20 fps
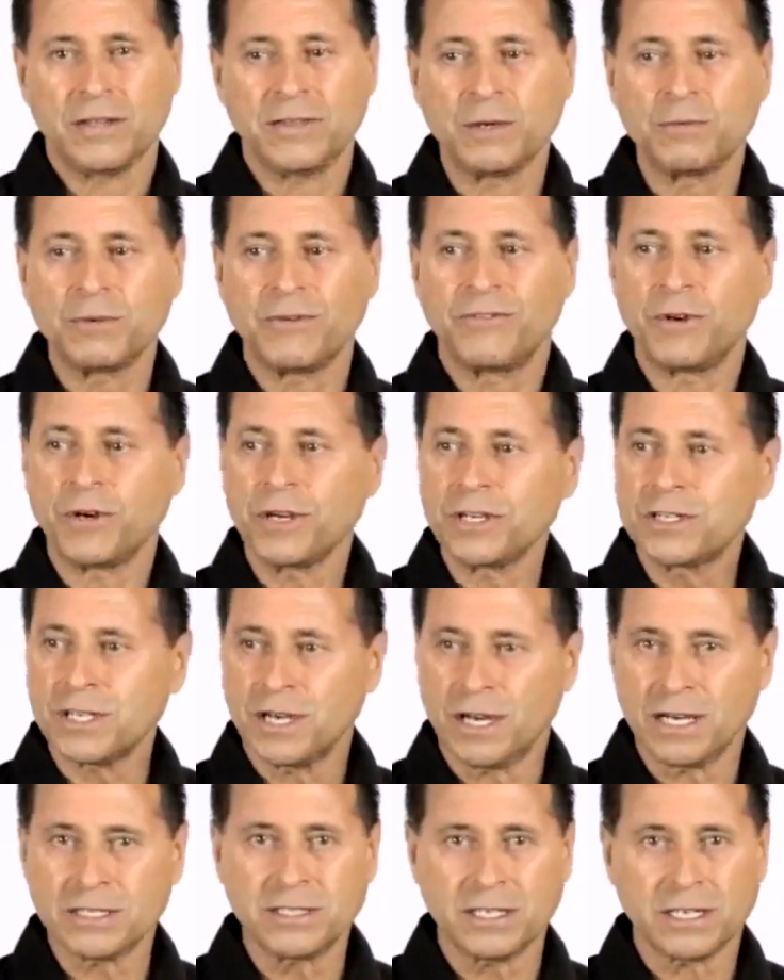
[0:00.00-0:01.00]
They were very
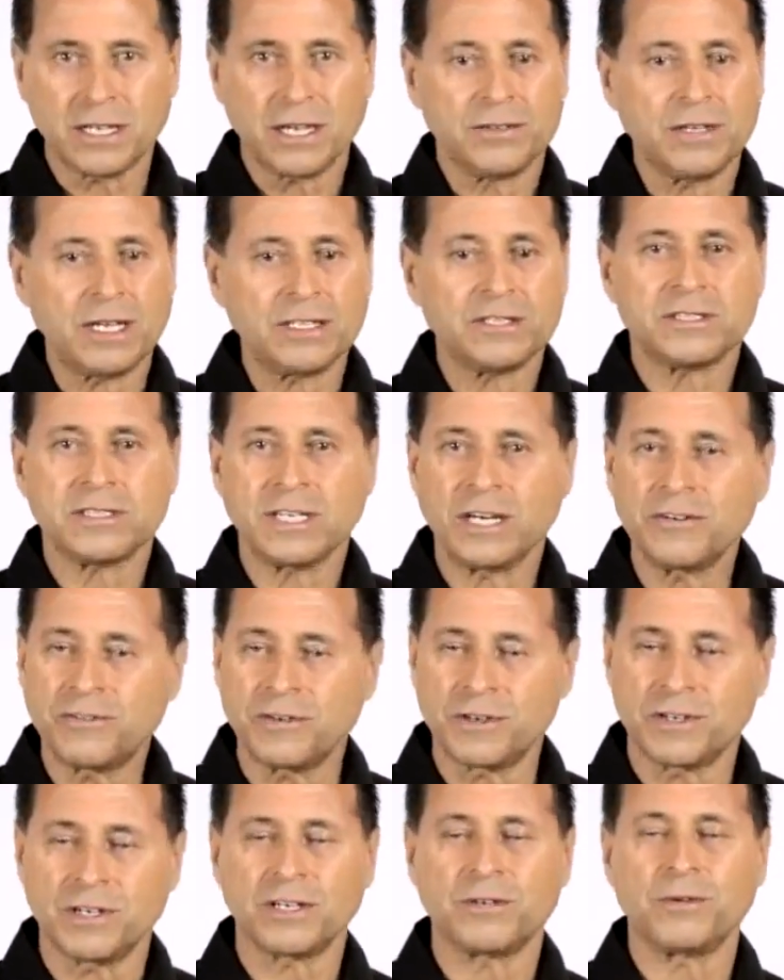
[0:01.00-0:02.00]
toxic and they
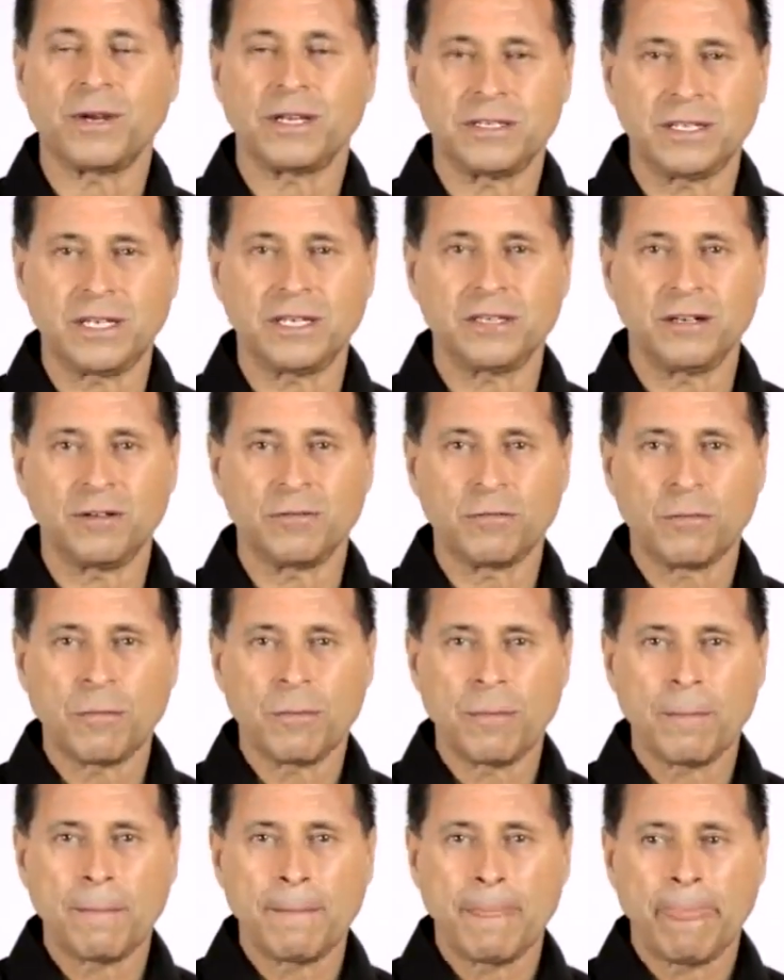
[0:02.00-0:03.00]
suffered a great deal
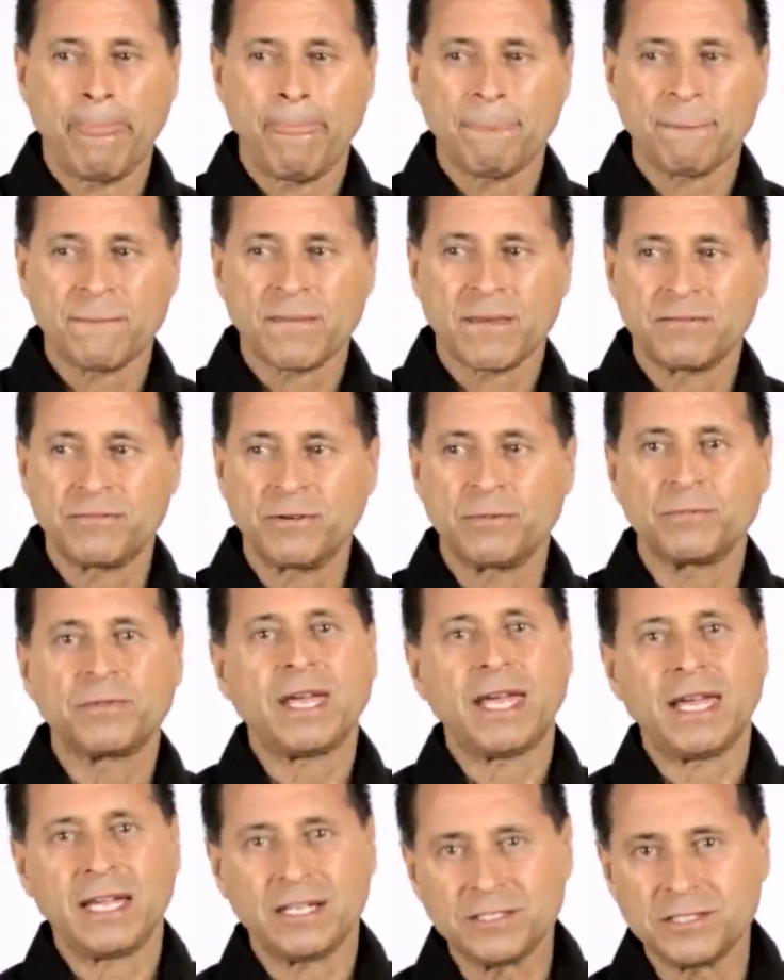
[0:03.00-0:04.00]
from
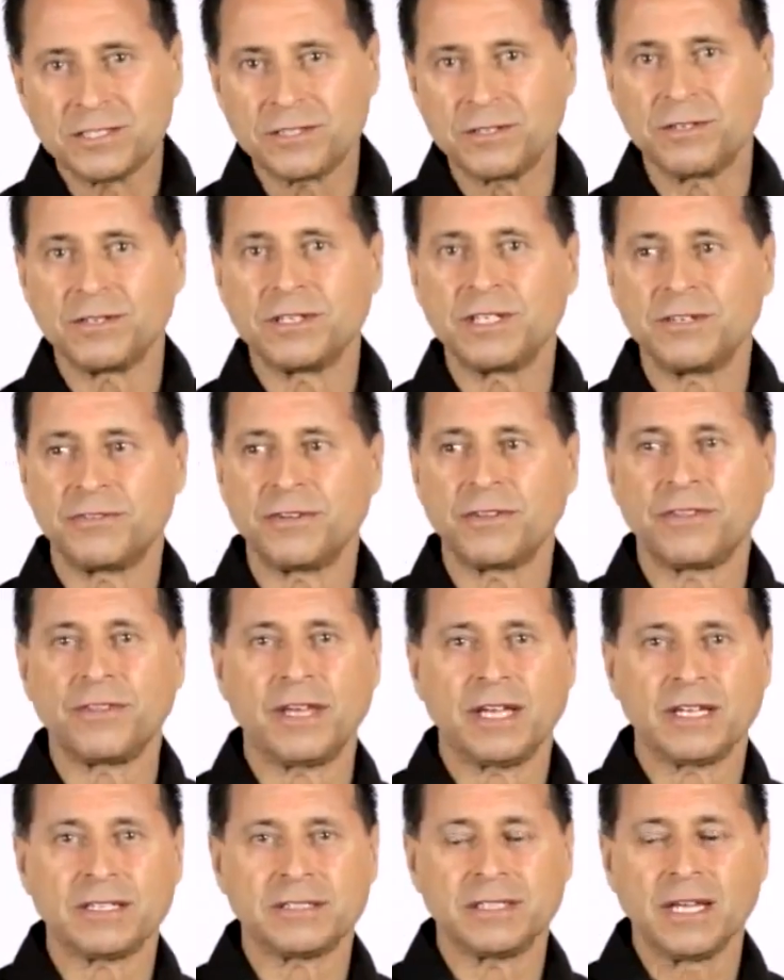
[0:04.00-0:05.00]
cancer and different
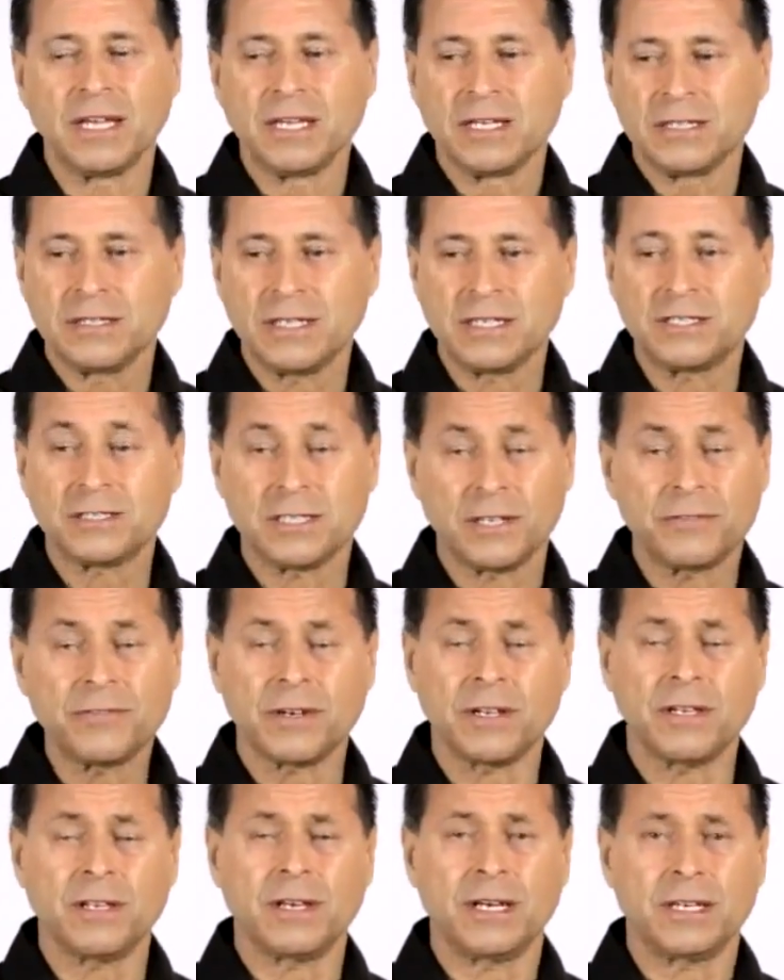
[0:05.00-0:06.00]
things. They
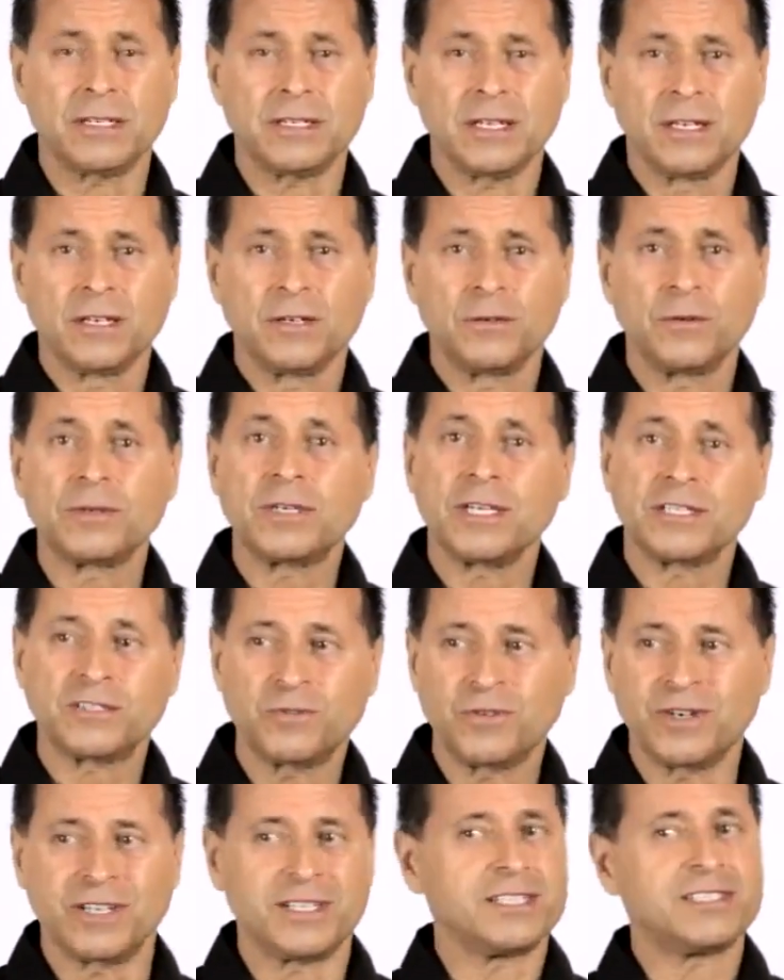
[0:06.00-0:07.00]
suffered a lot. Well,
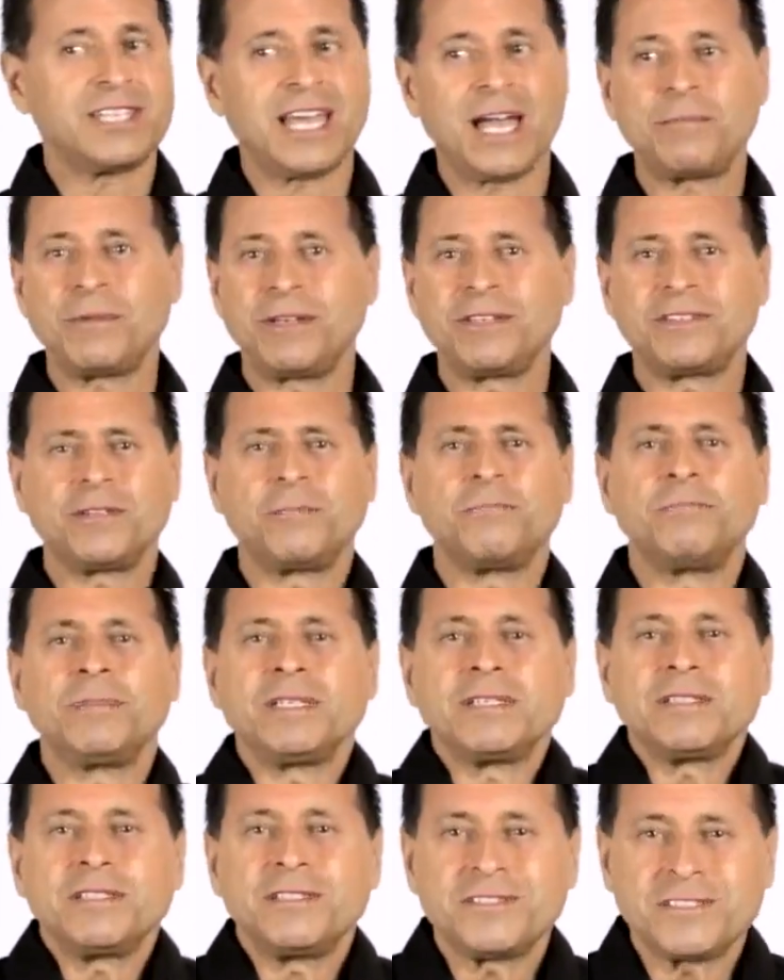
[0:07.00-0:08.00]
guess what? It's happening to
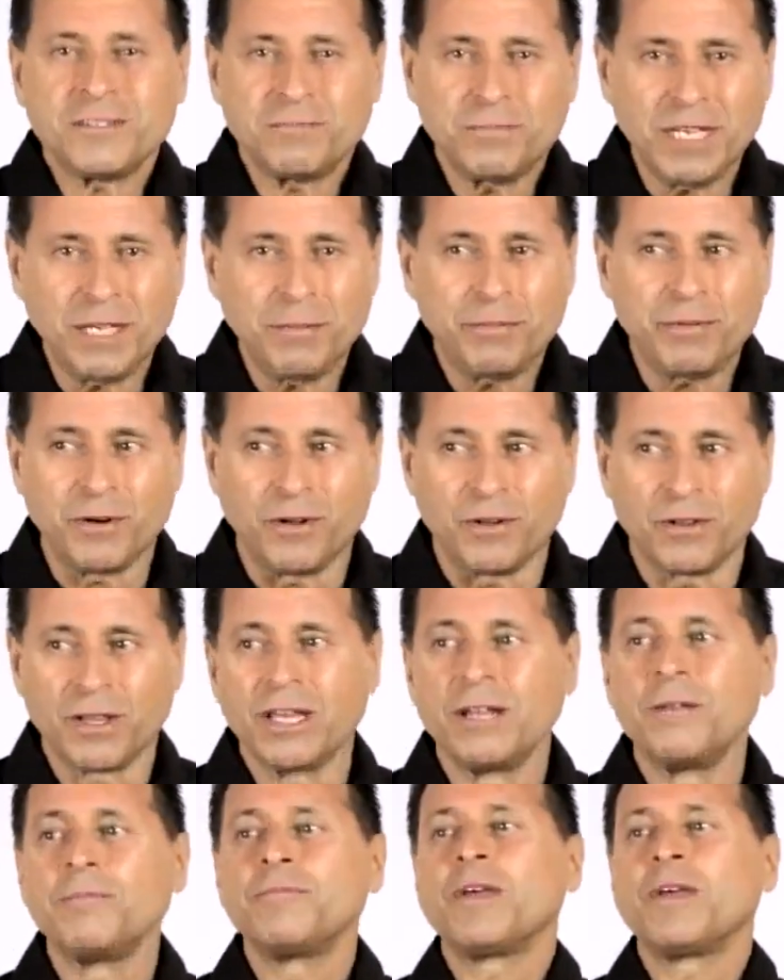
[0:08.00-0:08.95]
millions of people.